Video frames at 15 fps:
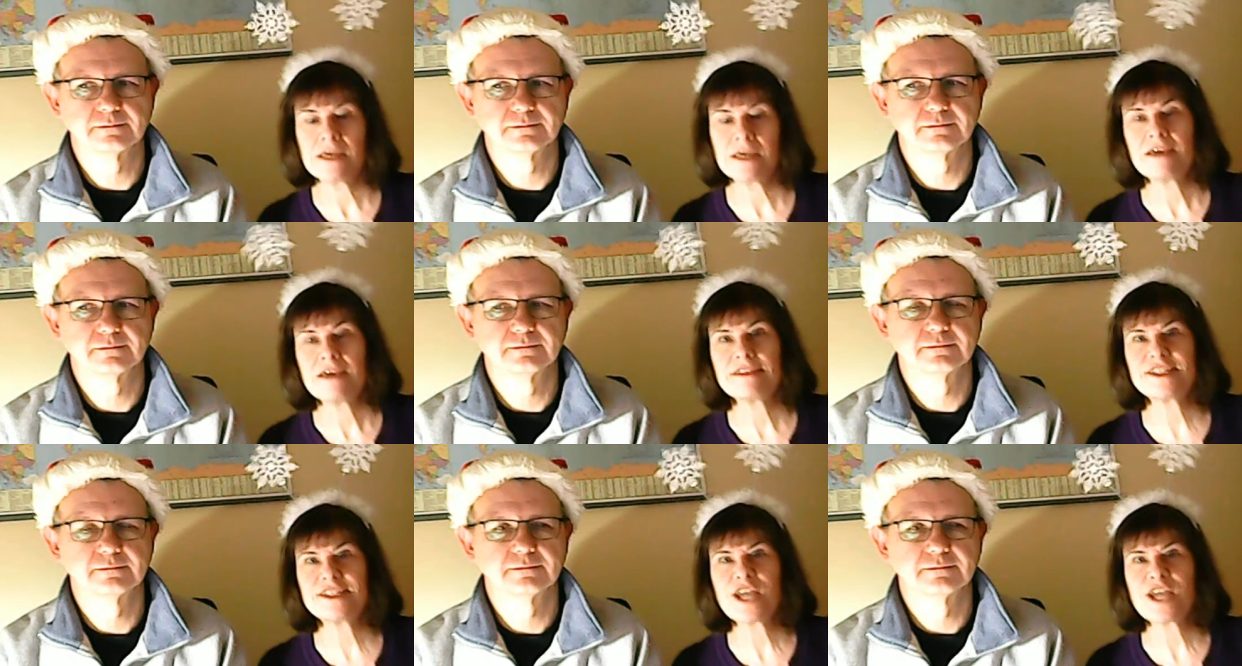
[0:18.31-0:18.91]
Speaker 1: The
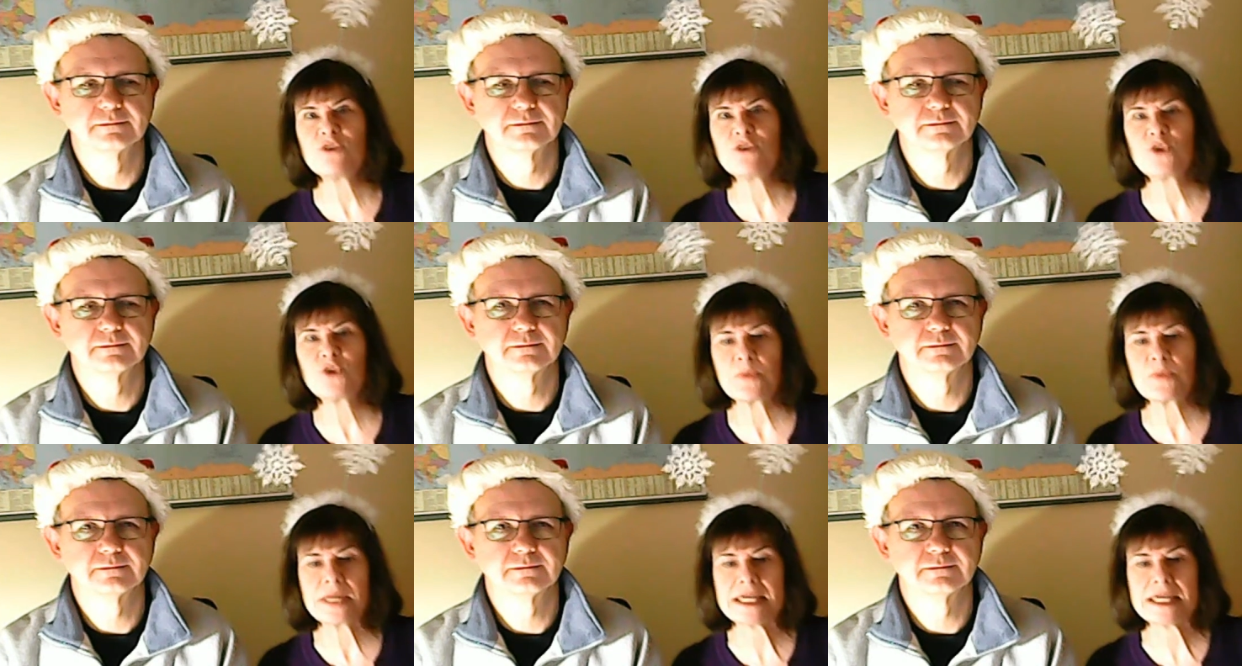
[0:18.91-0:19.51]
snow
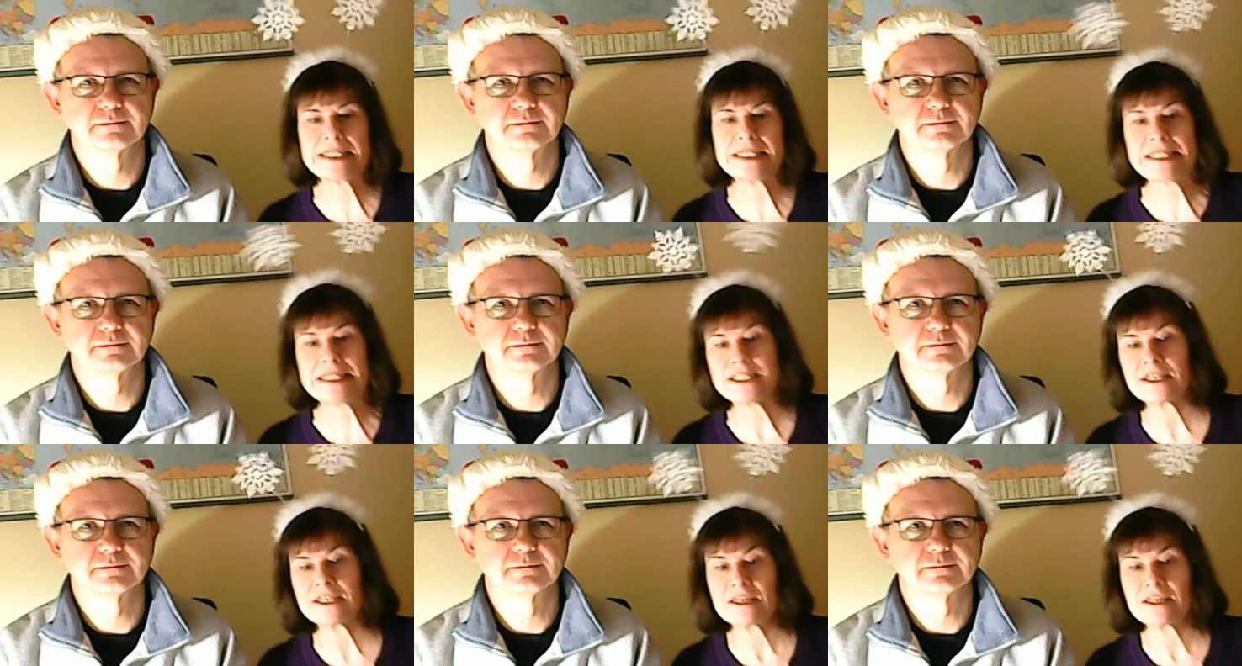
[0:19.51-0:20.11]
dominated
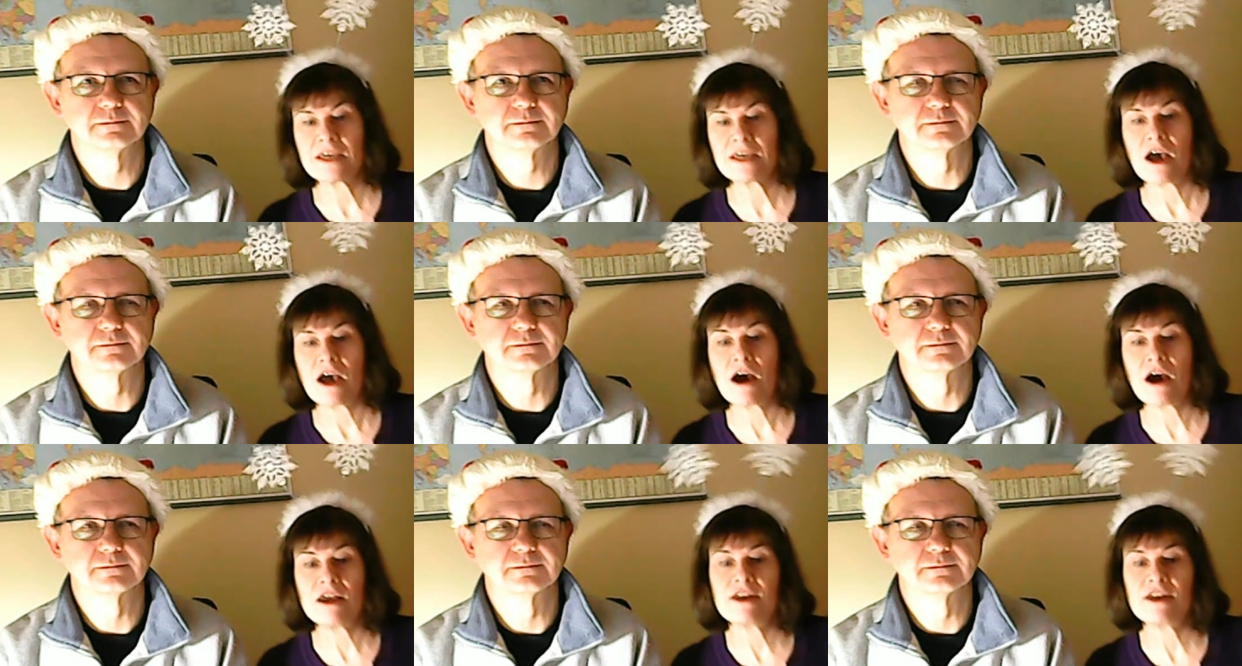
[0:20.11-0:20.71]
our
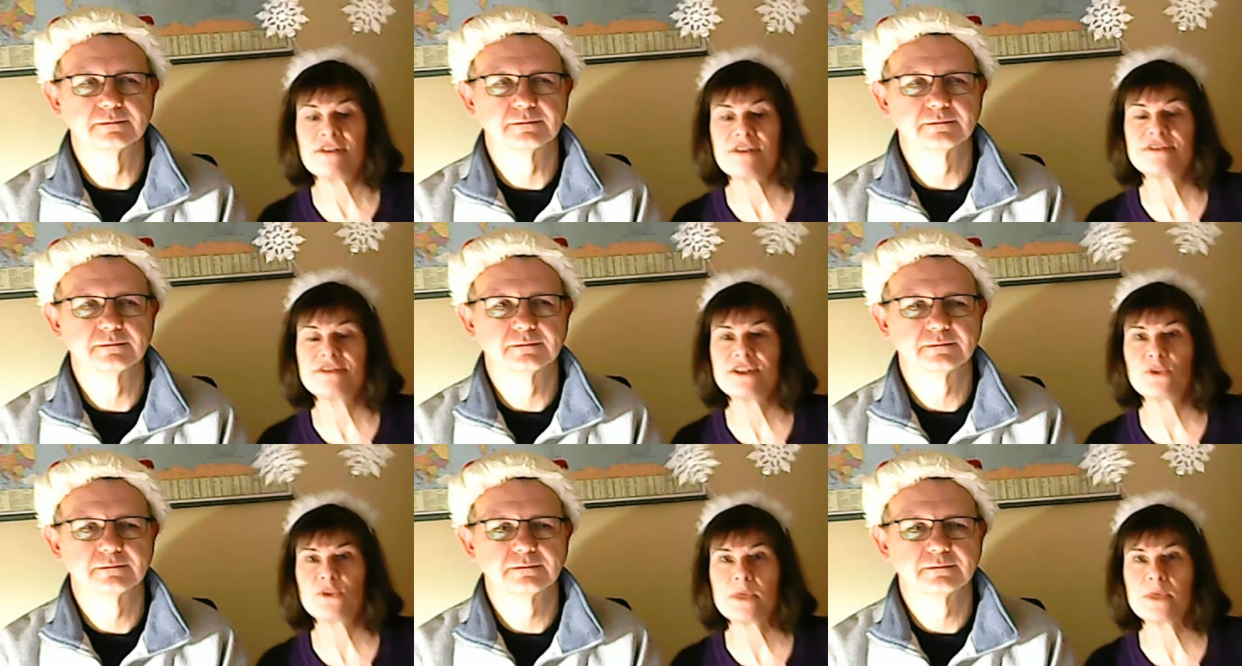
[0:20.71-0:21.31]
lives this
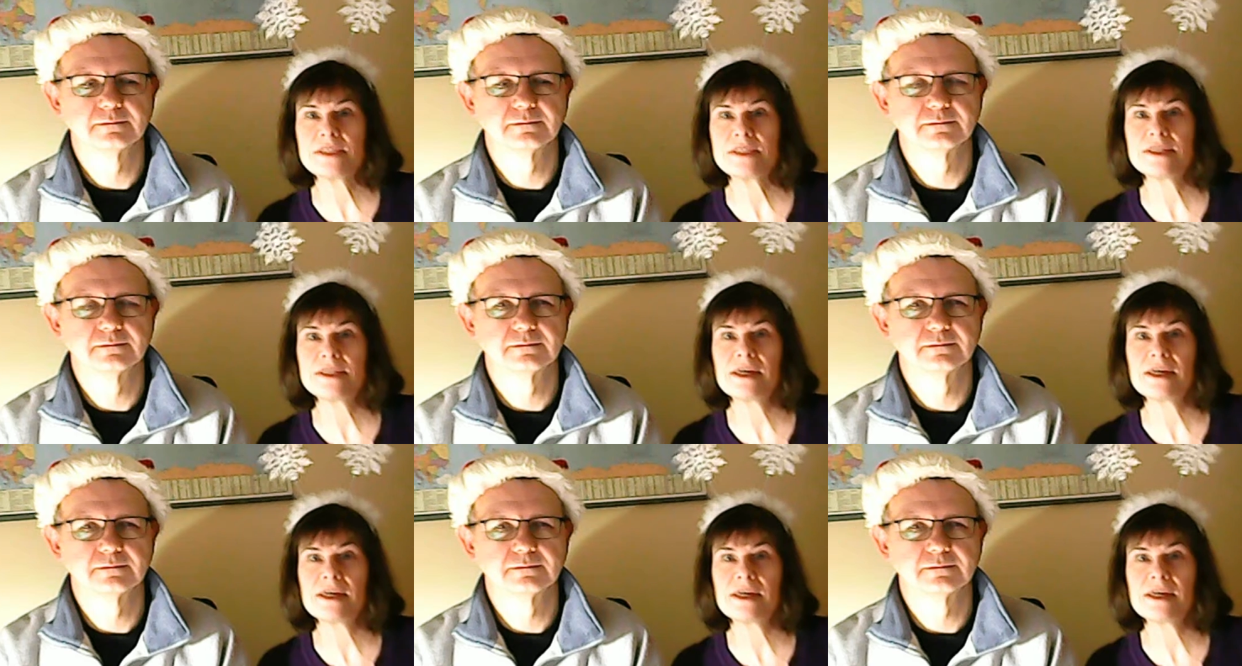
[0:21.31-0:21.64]
winter.